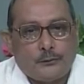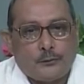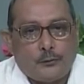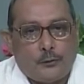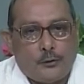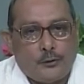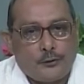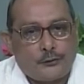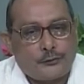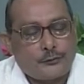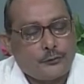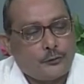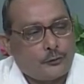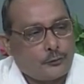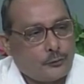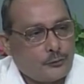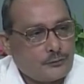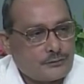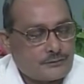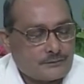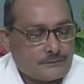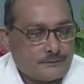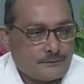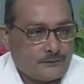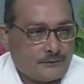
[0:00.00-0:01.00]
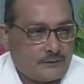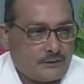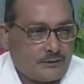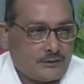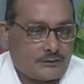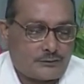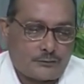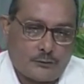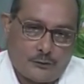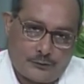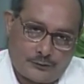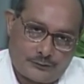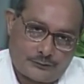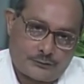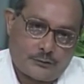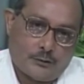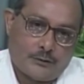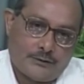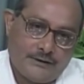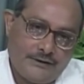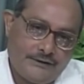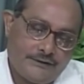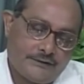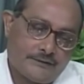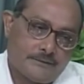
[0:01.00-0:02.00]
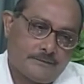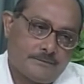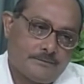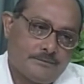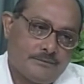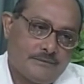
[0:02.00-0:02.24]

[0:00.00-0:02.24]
also wrote short stories.